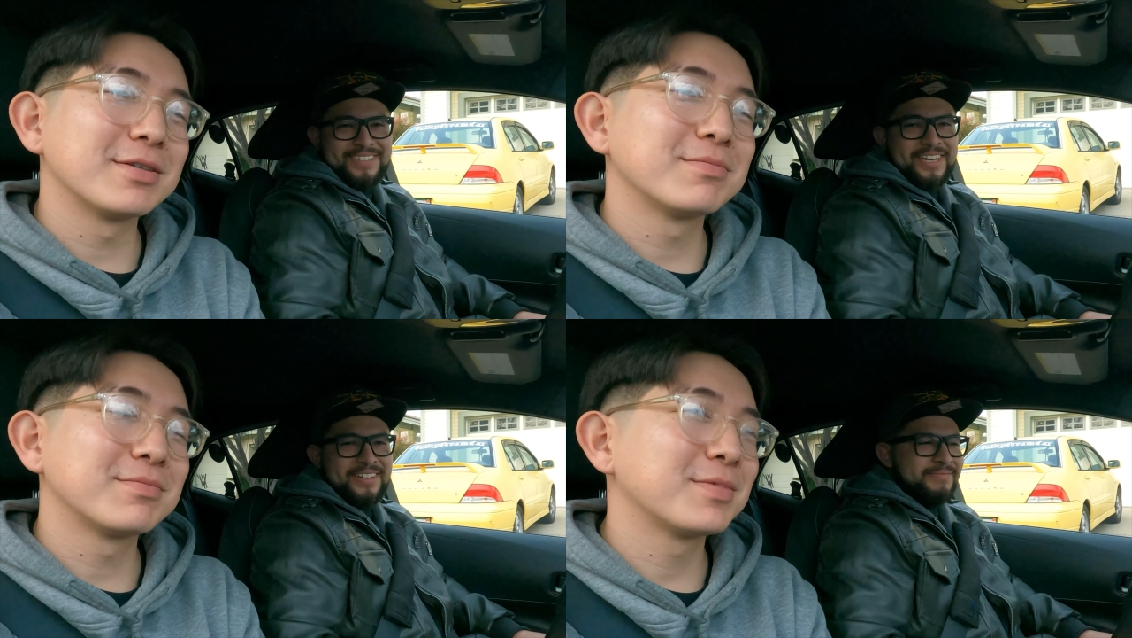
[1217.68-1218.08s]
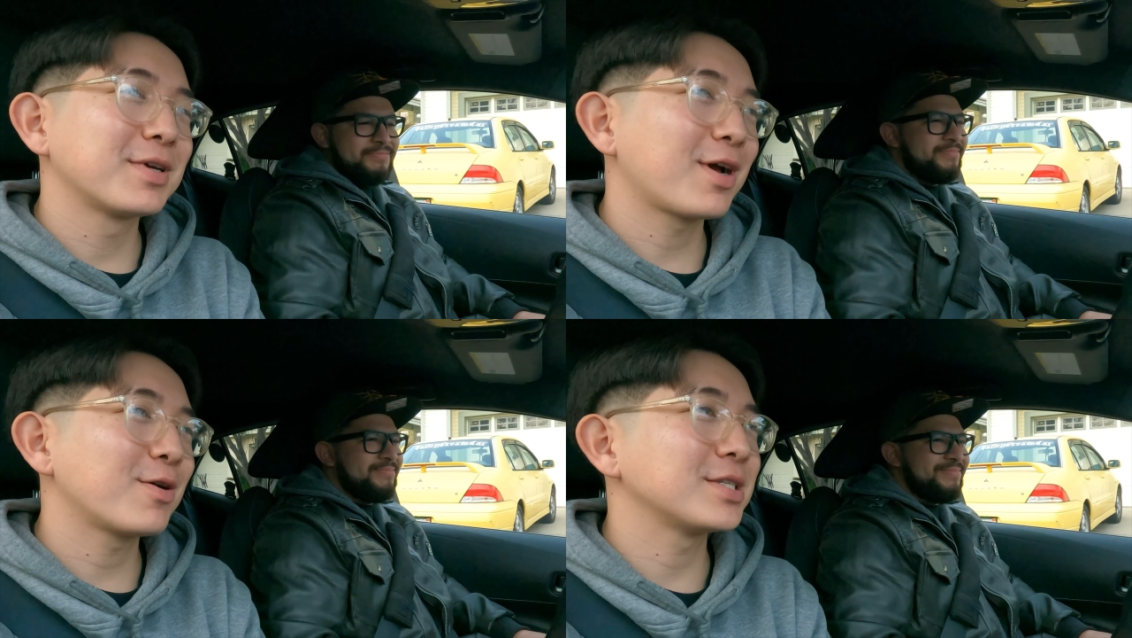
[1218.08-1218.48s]
Speaker 1: yeah
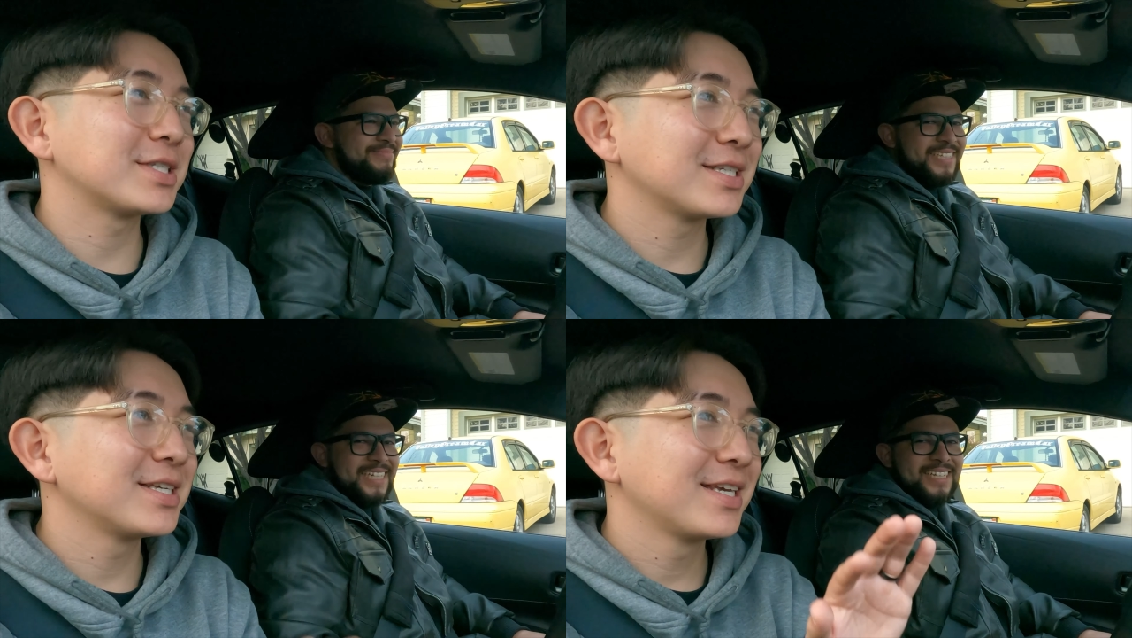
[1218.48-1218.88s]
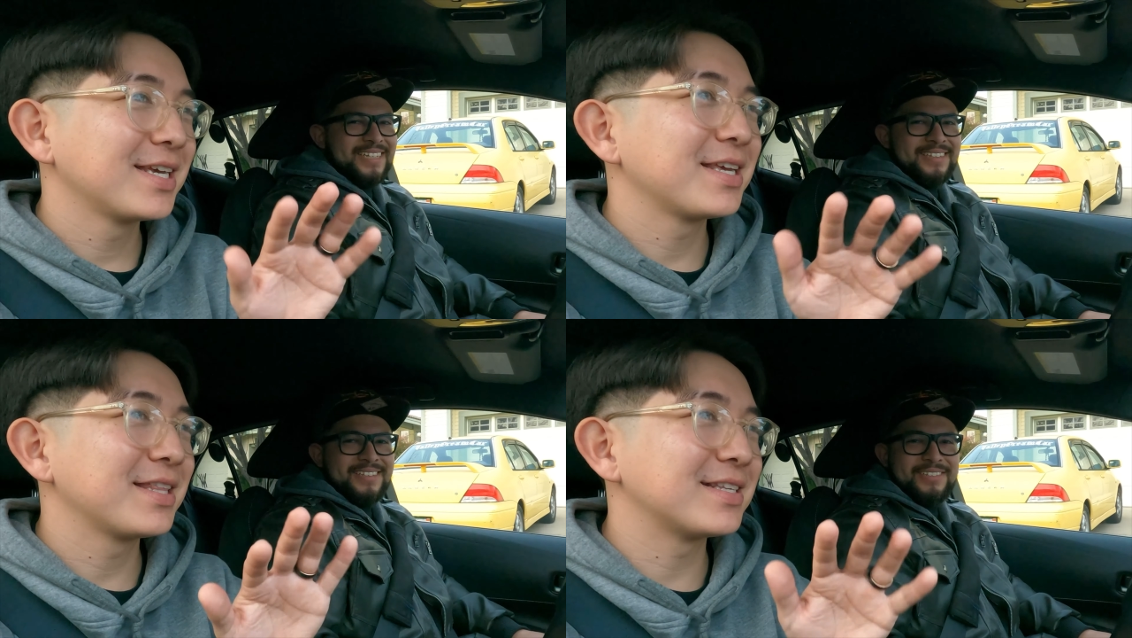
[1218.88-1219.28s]
i was
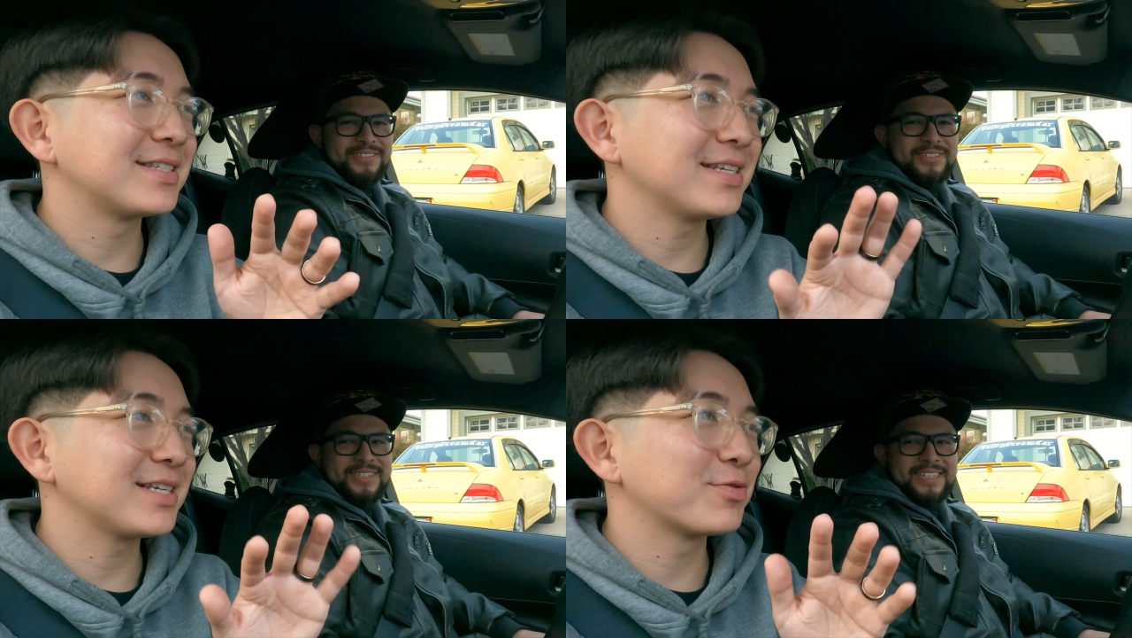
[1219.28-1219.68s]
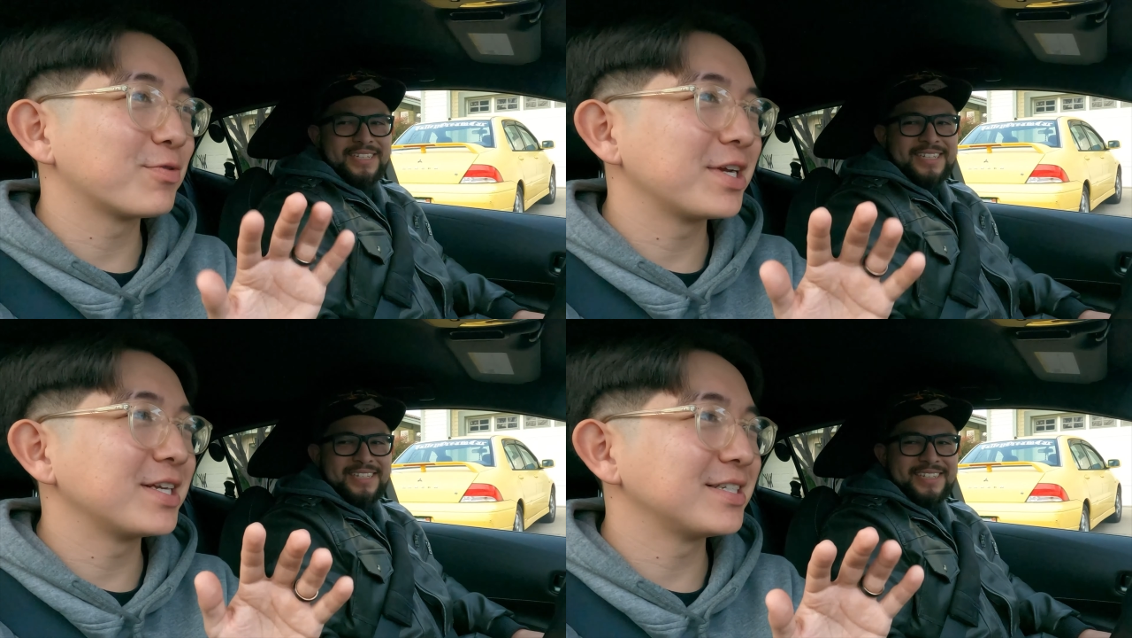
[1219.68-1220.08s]
in the cool. six
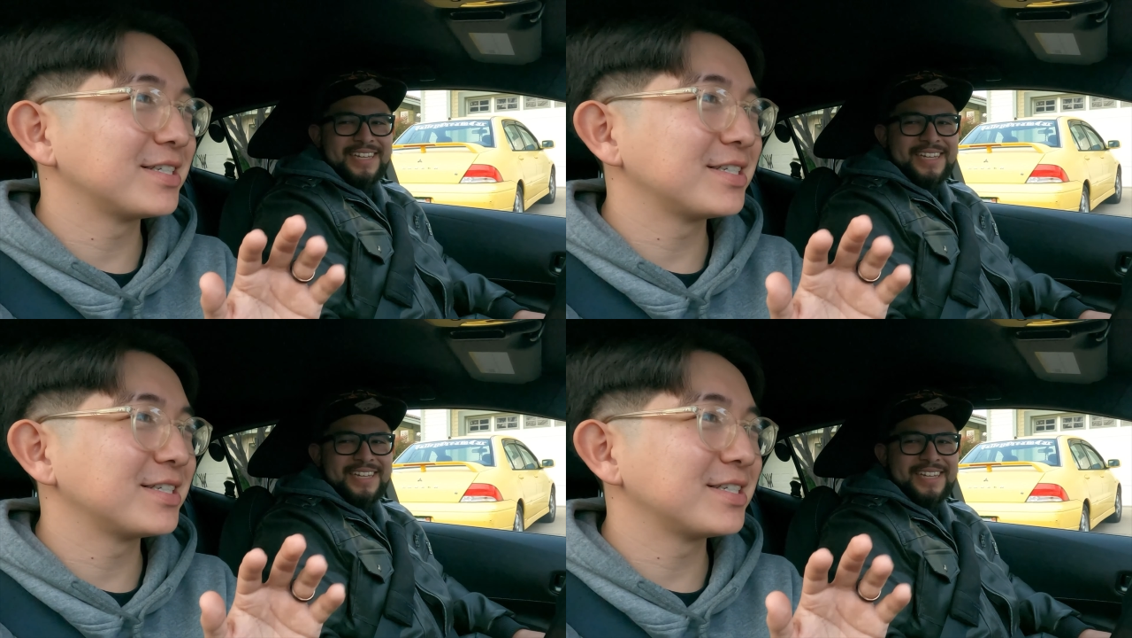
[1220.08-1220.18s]
range